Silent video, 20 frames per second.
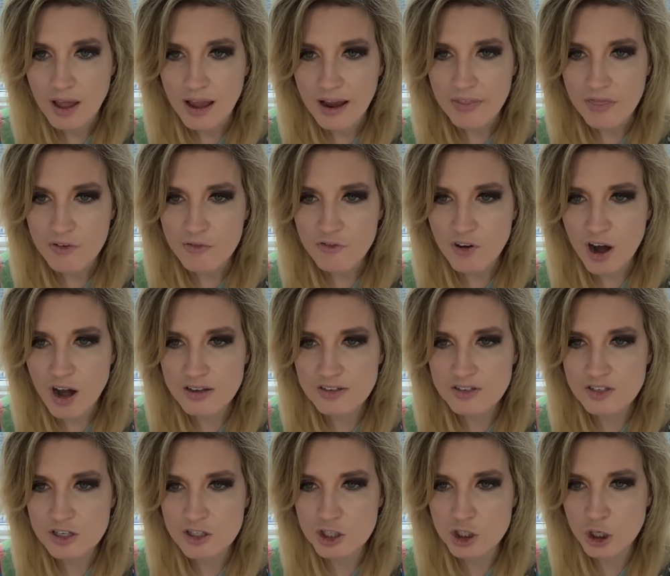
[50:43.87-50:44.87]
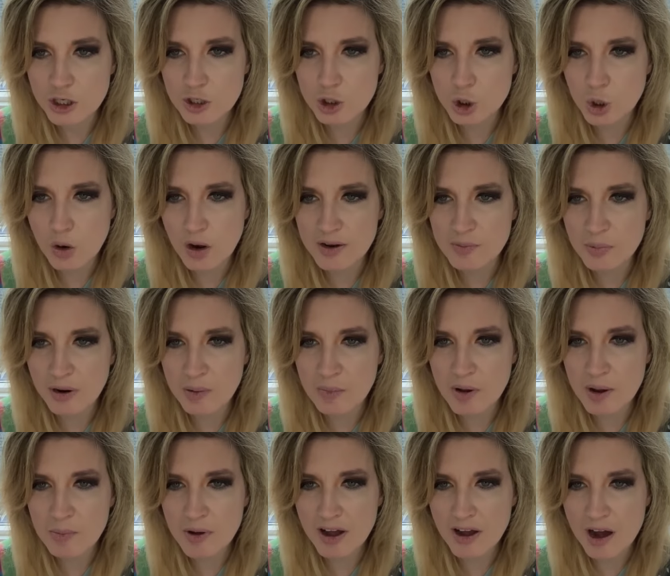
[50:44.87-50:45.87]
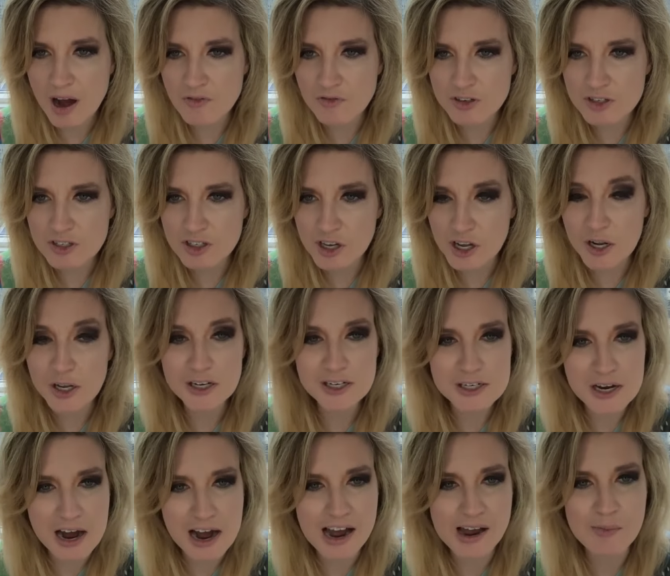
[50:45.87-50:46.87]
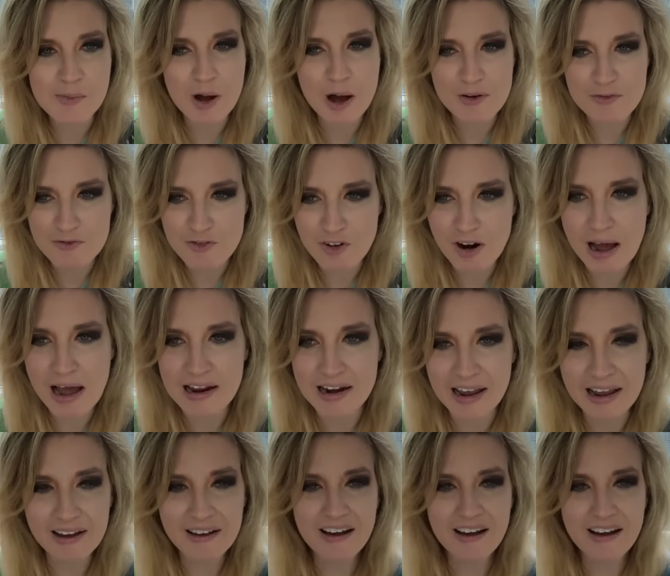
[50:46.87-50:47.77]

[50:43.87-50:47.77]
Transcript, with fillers: And the fawn says, just joined, but I'm at my office killing time on Friday.